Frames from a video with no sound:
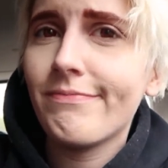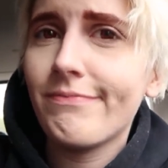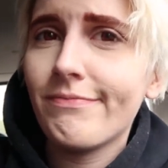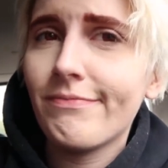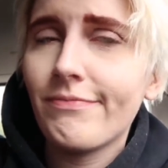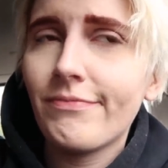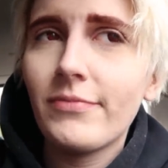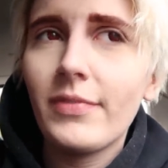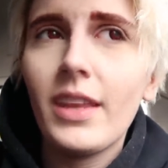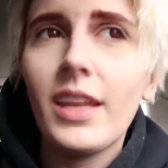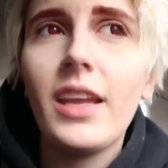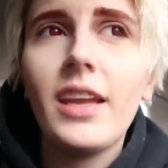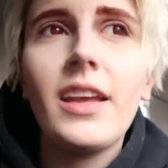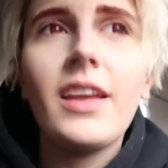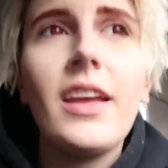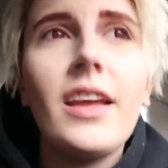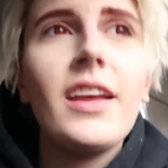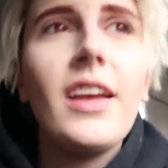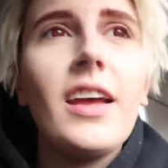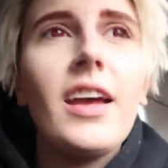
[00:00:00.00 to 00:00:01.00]
was really
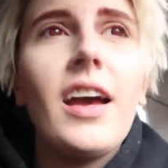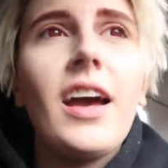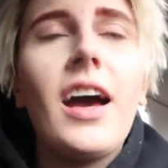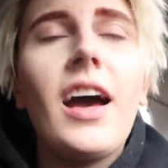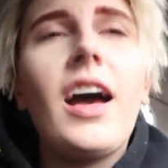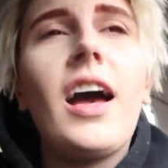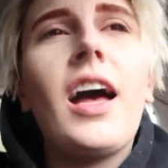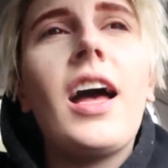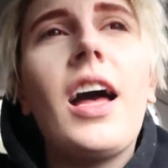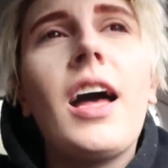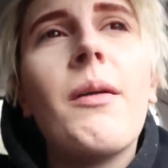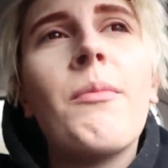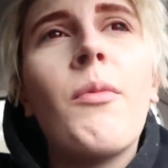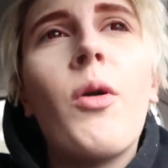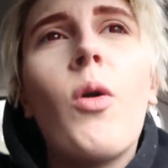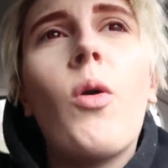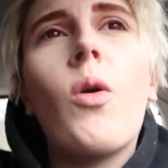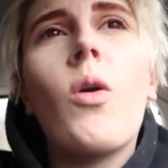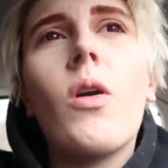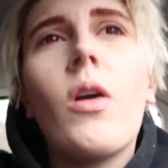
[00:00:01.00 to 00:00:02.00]
fun too.
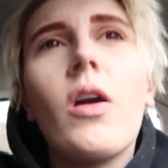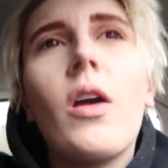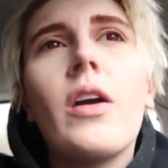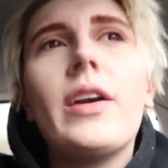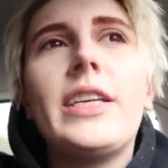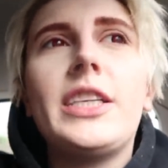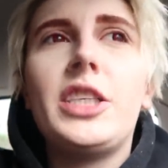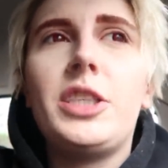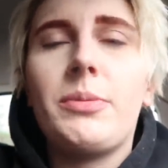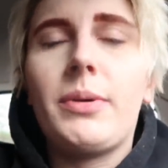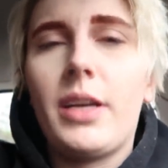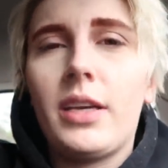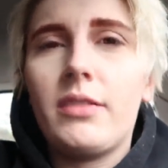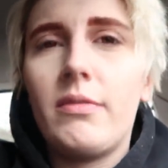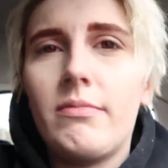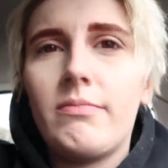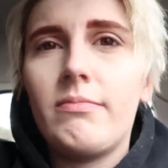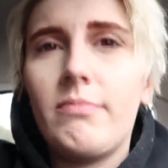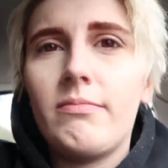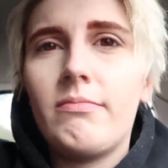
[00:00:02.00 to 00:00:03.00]
Um, or
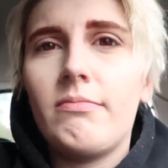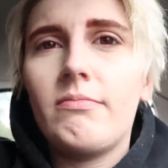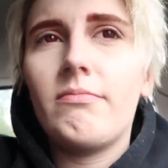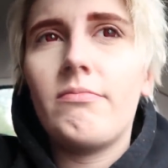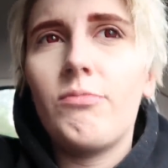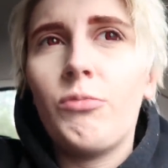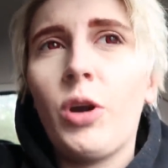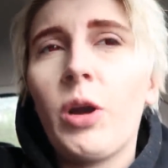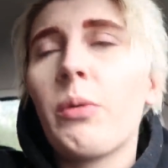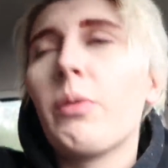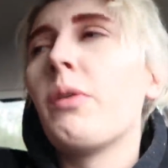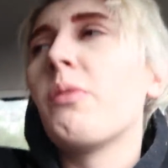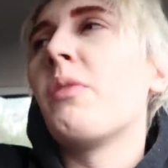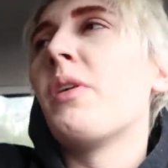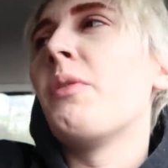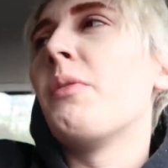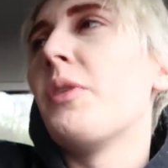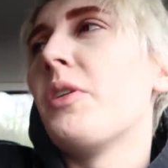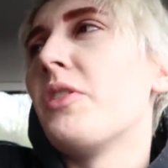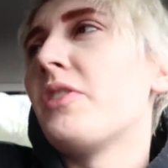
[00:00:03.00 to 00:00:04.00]
Digimon were
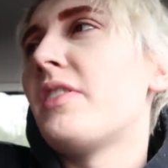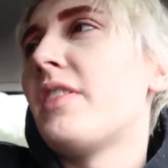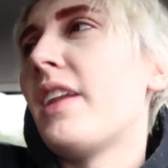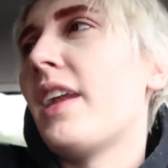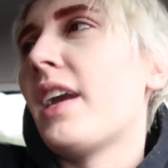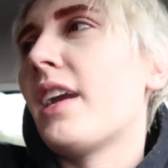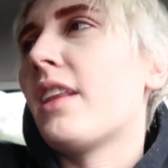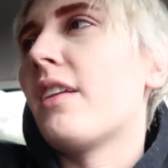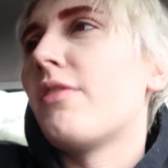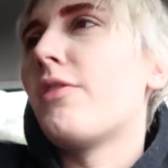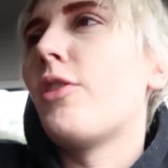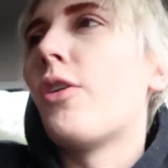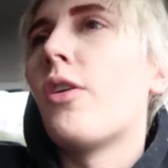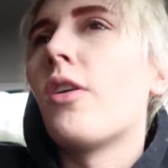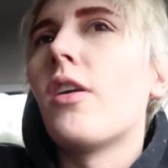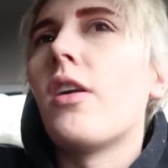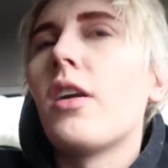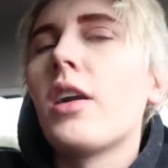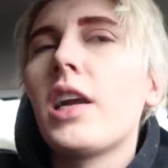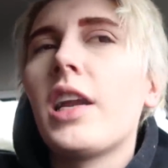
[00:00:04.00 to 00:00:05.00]
when we were sitting on the
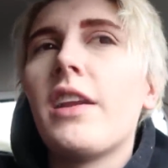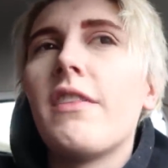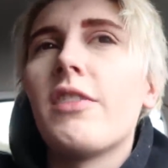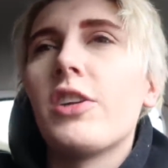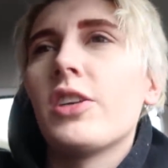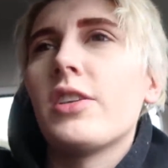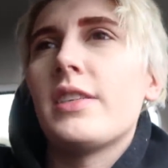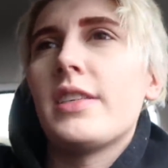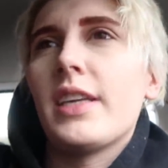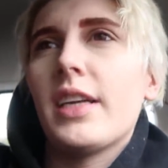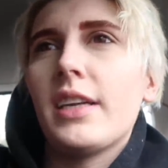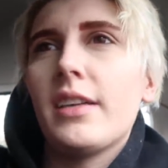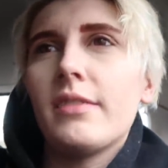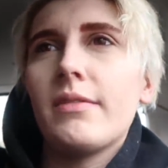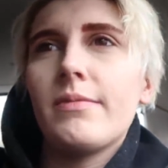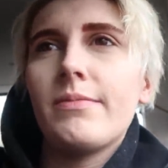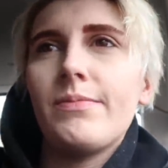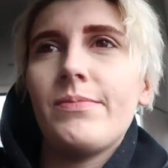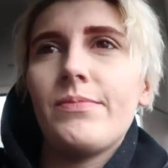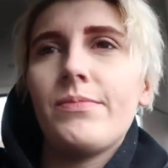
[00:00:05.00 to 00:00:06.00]
floor all
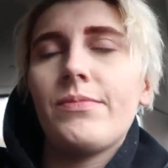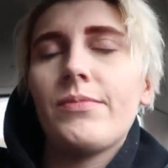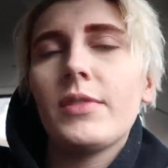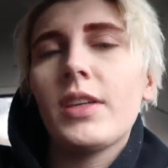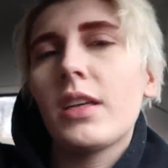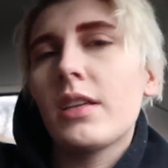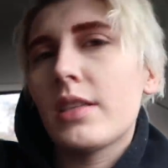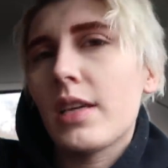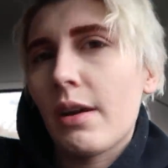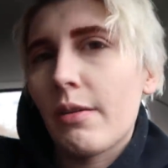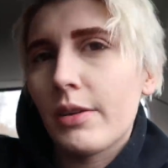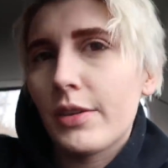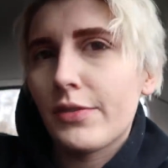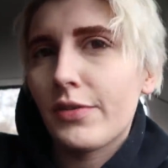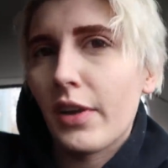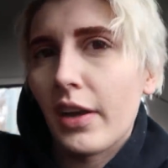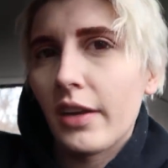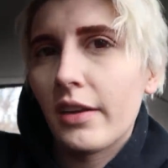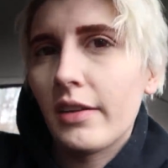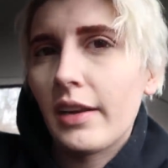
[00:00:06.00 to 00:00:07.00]
conversing. Yeah. Because that was
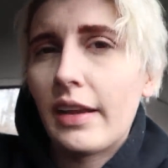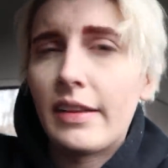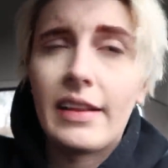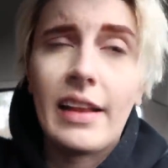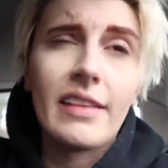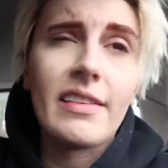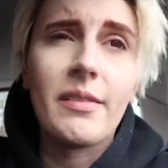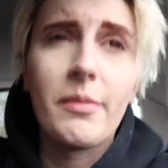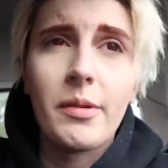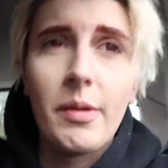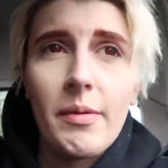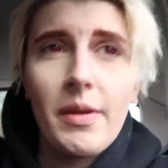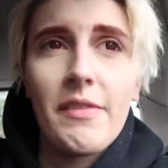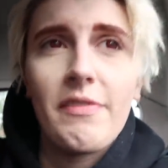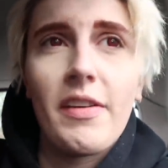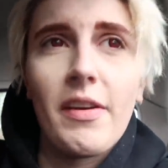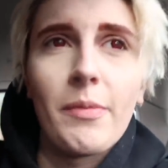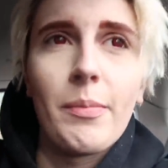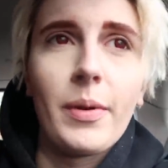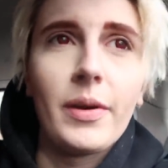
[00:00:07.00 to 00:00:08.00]
fun. And that's I one liked, of
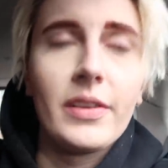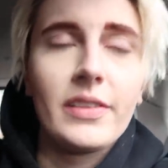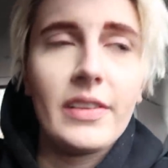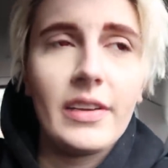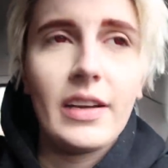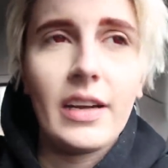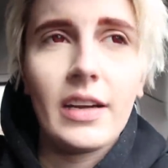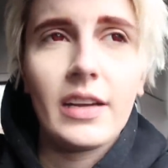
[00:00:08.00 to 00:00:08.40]
my favorite parts of